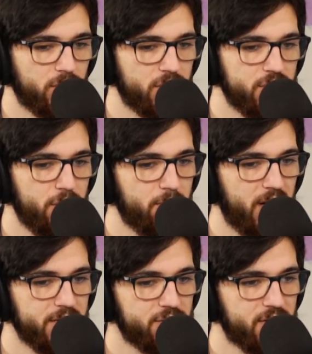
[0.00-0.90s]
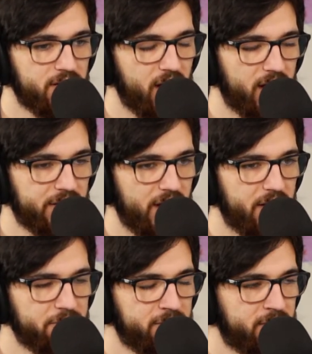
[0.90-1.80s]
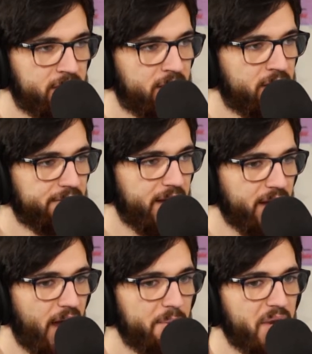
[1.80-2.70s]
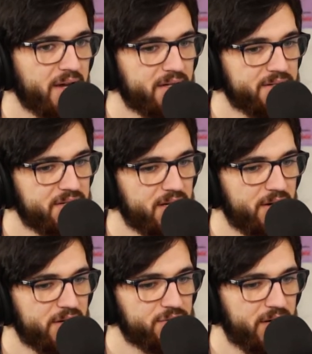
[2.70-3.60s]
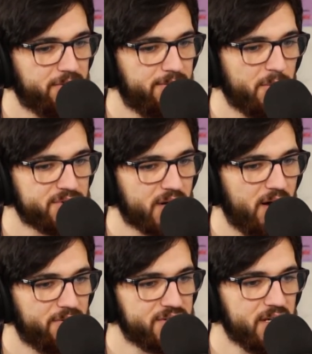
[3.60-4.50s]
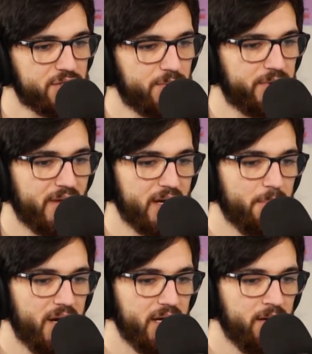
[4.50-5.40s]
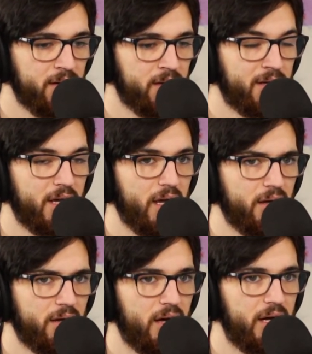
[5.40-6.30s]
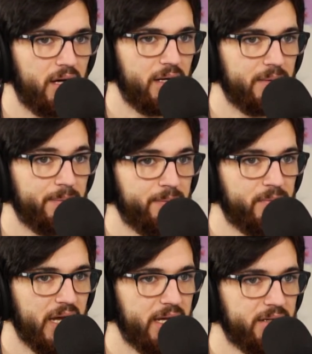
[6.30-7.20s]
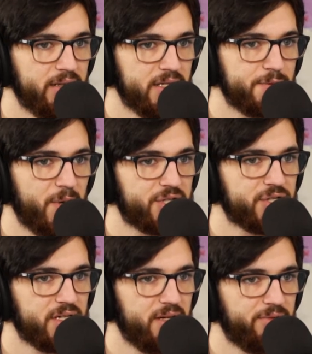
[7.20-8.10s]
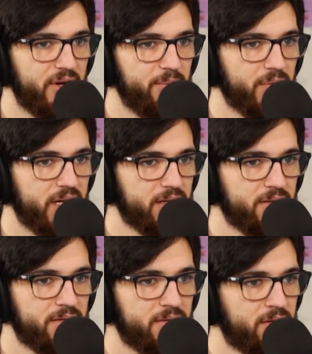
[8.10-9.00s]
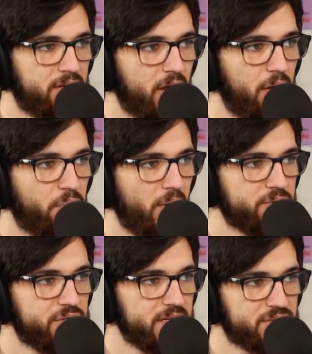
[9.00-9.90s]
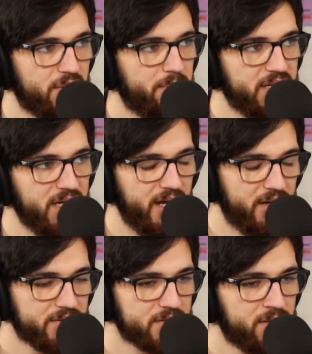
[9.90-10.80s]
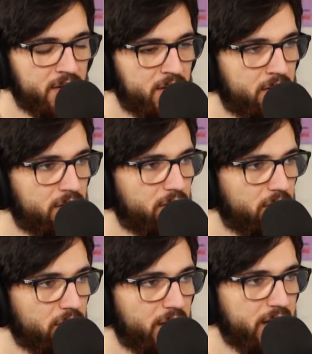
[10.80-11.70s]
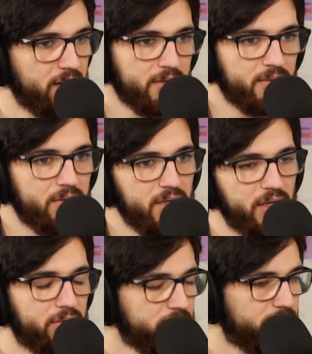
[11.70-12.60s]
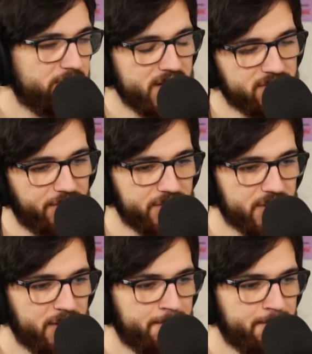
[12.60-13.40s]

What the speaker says: too much and not enough. Like, I'm not gonna sit here and try to force a conversation with anybody. And especially if I'm like approaching somebody else or like, you know, vice versa. Of